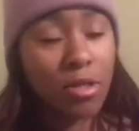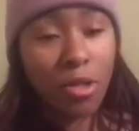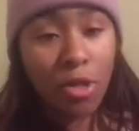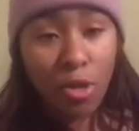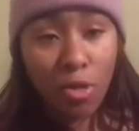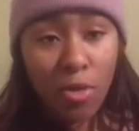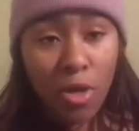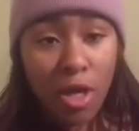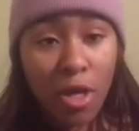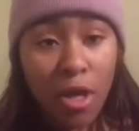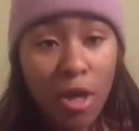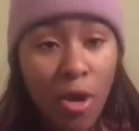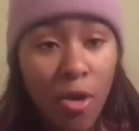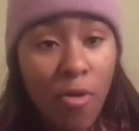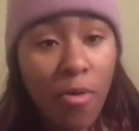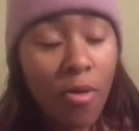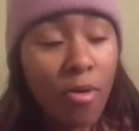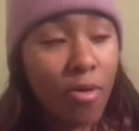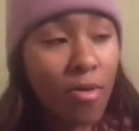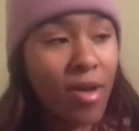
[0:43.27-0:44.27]
You can
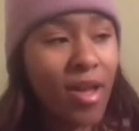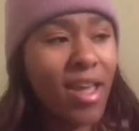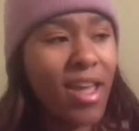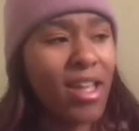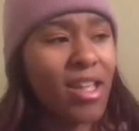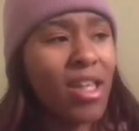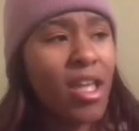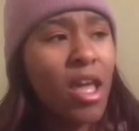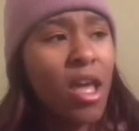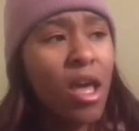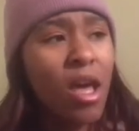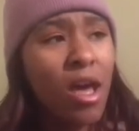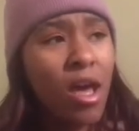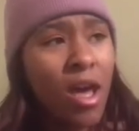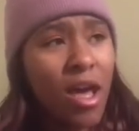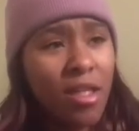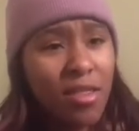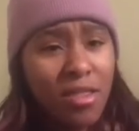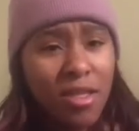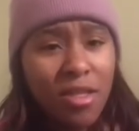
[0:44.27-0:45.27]
go on,
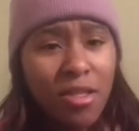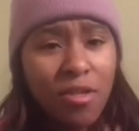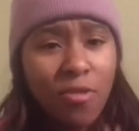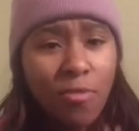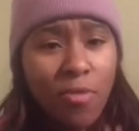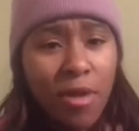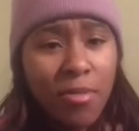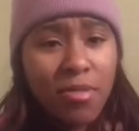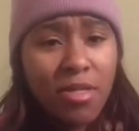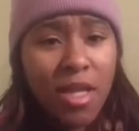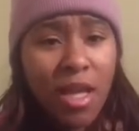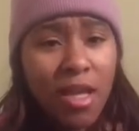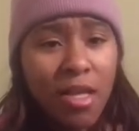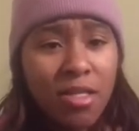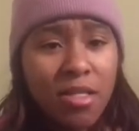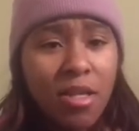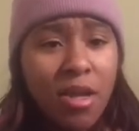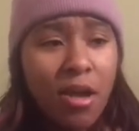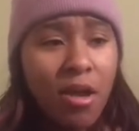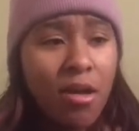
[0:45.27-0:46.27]
I think the website
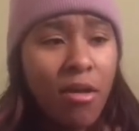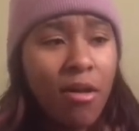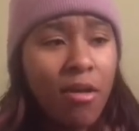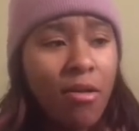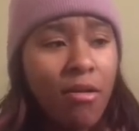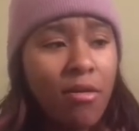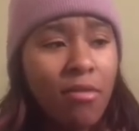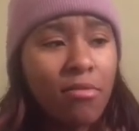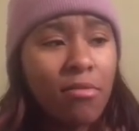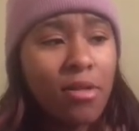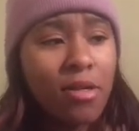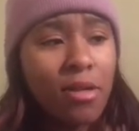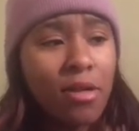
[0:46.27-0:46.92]
is called,